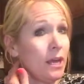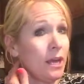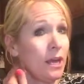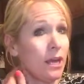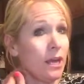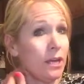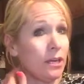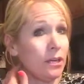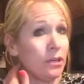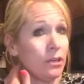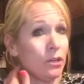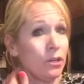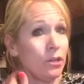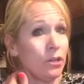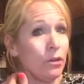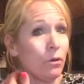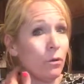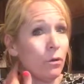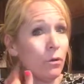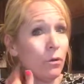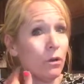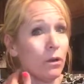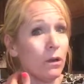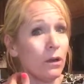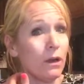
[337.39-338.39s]
in
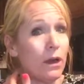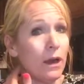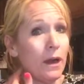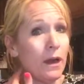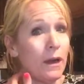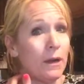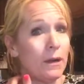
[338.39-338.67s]
your